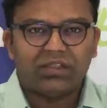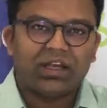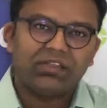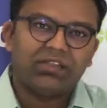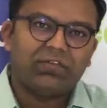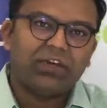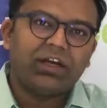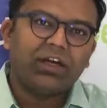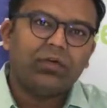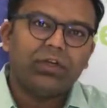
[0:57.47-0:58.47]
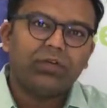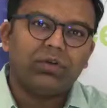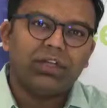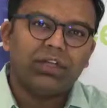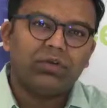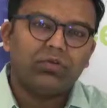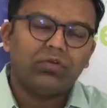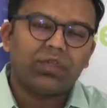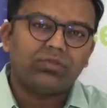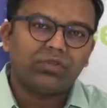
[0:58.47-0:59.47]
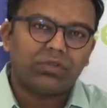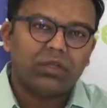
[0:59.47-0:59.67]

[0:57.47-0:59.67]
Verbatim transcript: That is definitely going to lead to some